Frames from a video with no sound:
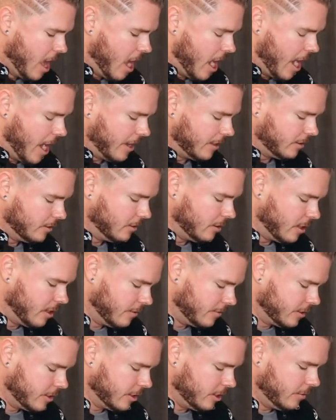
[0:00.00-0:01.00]
I
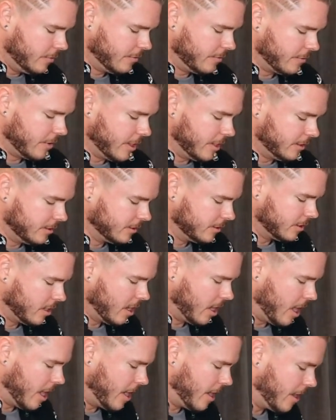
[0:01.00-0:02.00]
love cooking with friends.
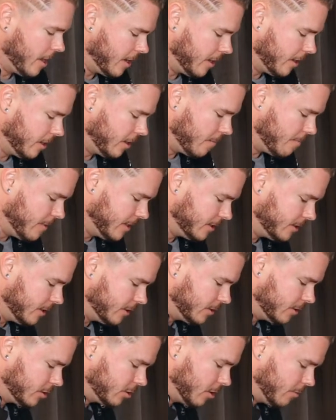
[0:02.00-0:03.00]
I missed
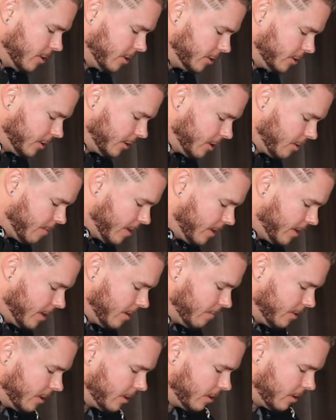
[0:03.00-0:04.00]
it so much during the
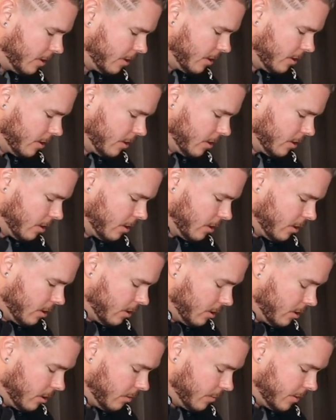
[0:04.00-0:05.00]
pandemic.
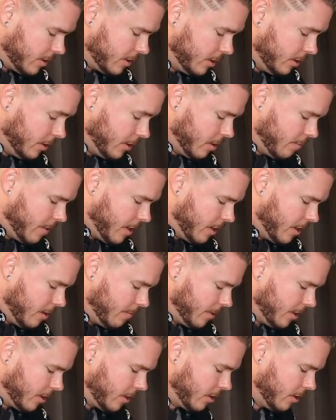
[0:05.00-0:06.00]
We're still in the
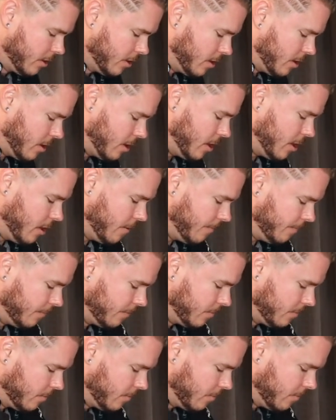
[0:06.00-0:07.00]
pandemic,
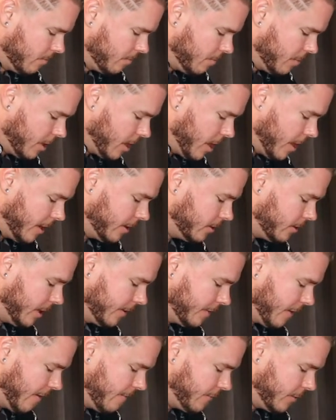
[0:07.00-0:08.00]
but I
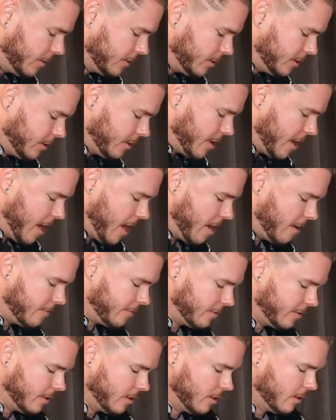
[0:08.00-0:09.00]
like that first year and a
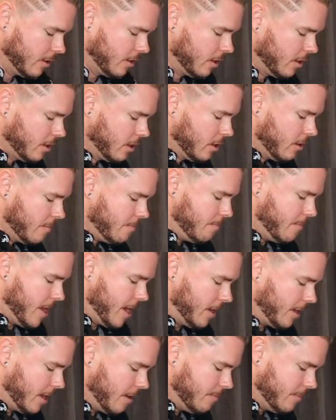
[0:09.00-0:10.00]
half.
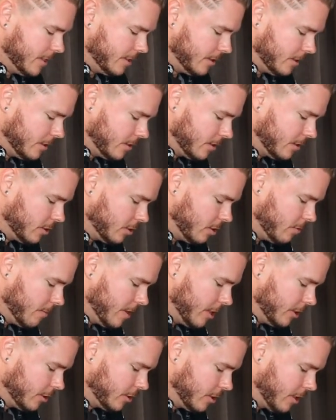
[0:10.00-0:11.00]
Man, I missed it so
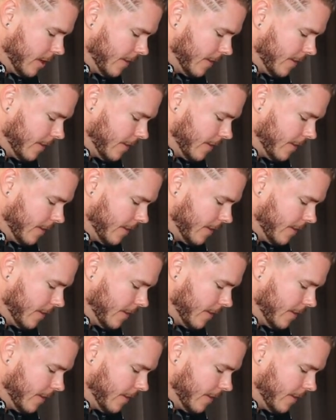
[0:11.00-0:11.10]
much.